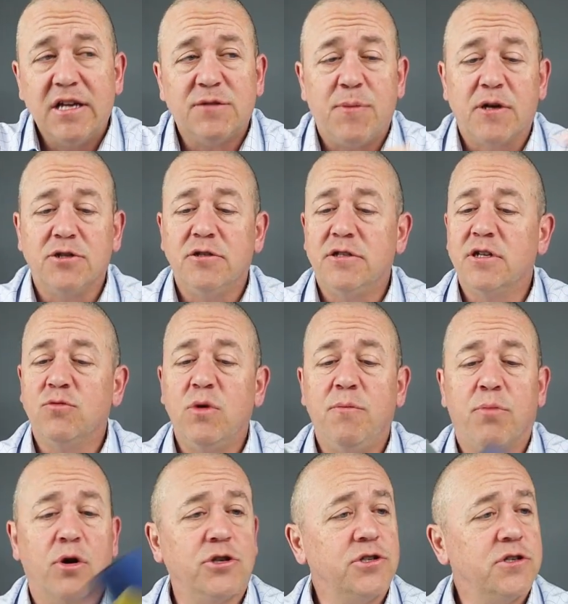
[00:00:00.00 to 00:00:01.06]
especially since we
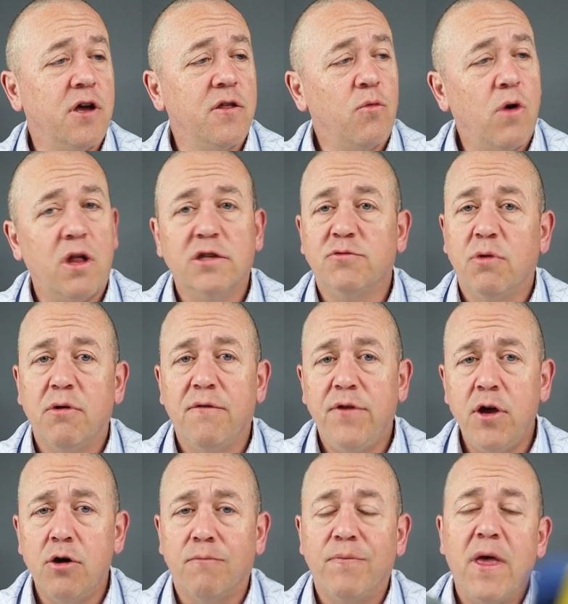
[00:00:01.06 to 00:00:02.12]
purchase all the wallets we
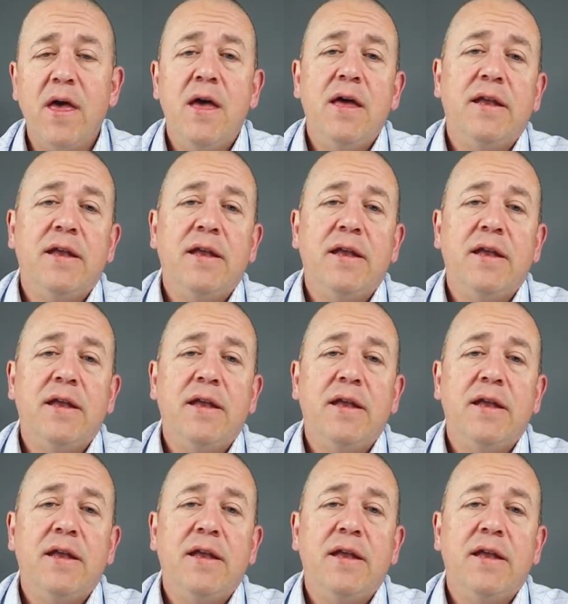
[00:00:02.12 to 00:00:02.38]
review.